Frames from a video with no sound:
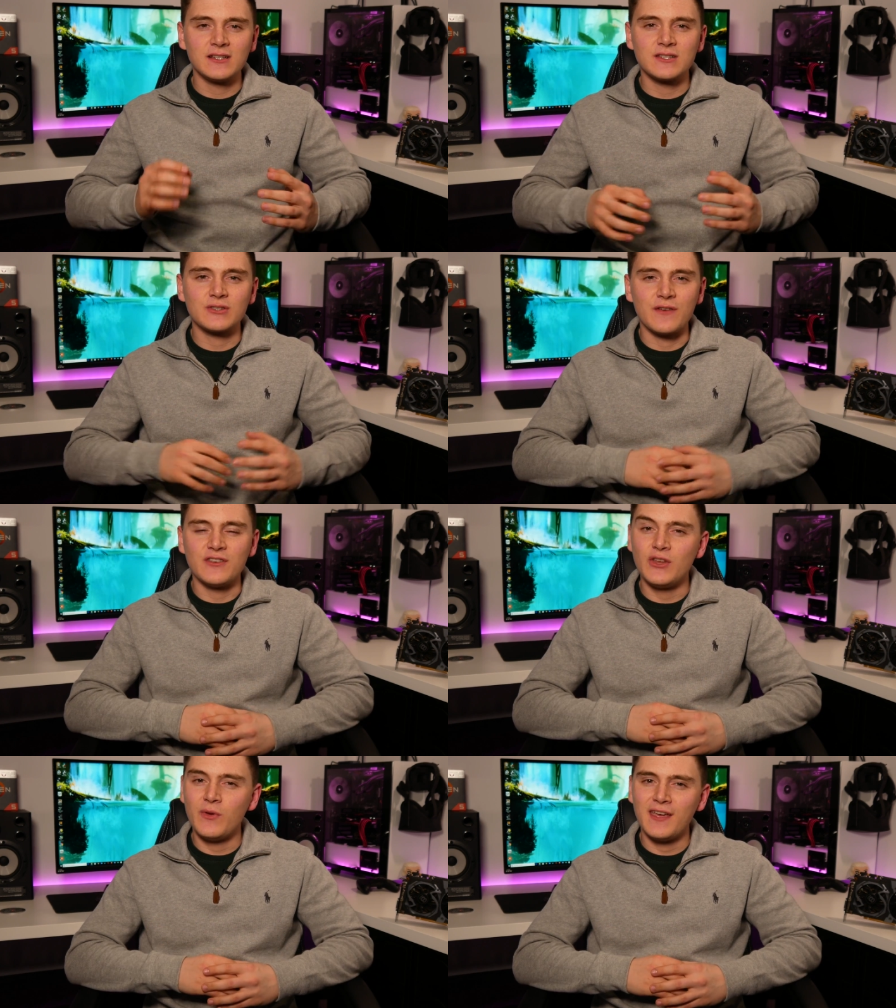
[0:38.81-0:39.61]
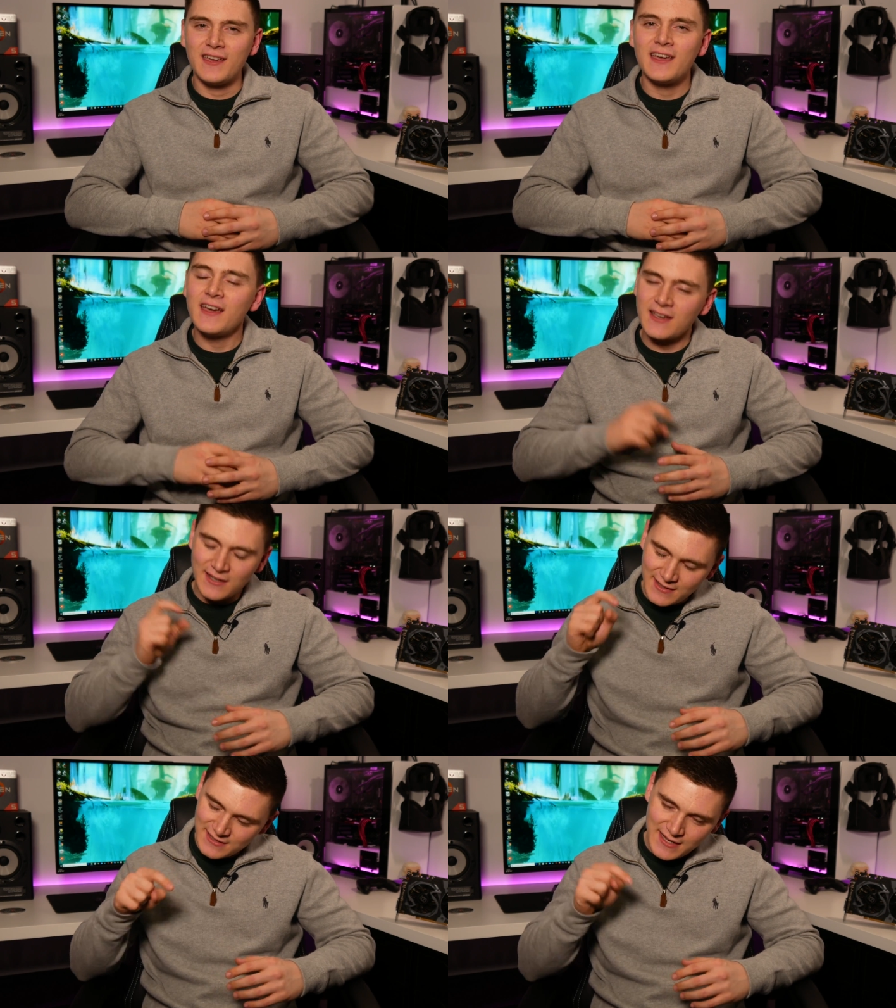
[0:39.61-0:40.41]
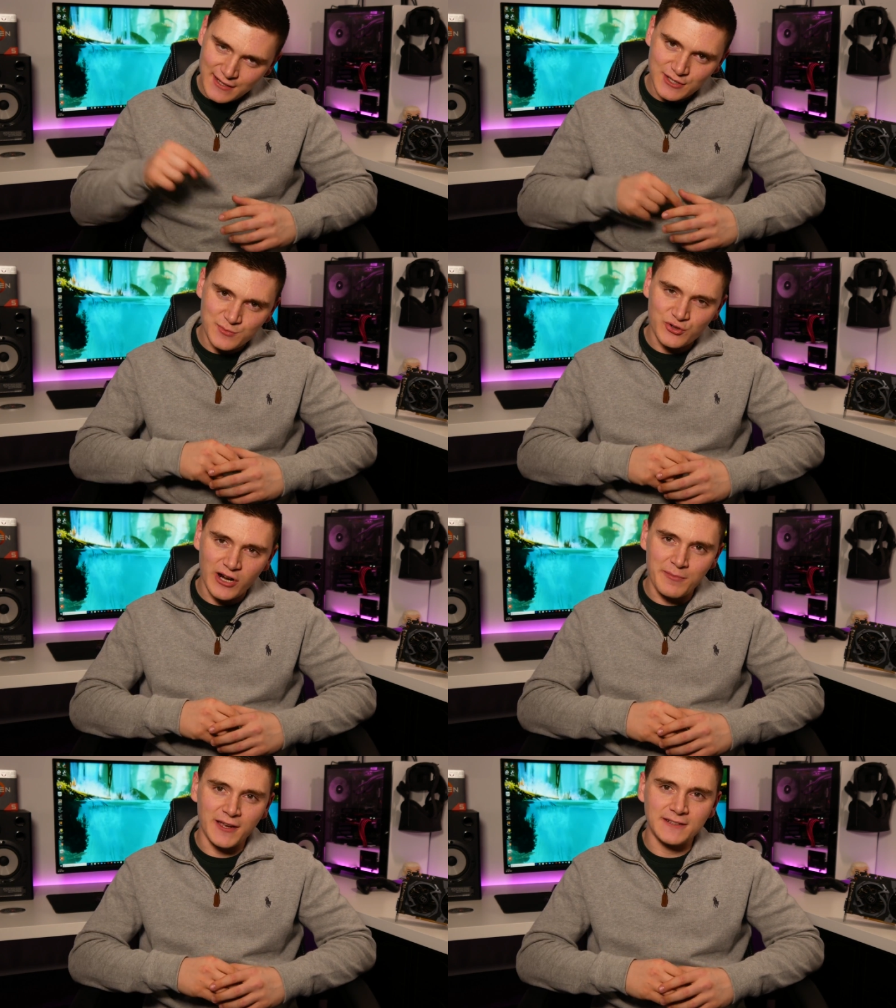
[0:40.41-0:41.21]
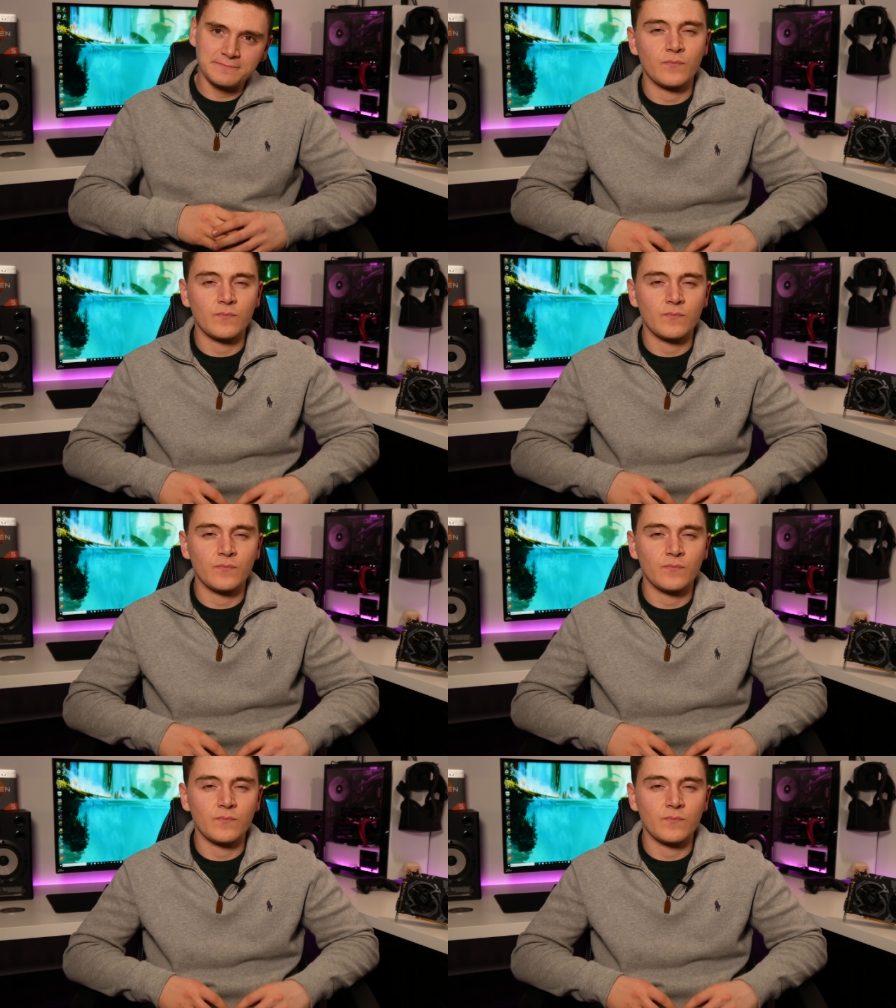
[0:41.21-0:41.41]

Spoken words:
So if you're new here, consider subscribing.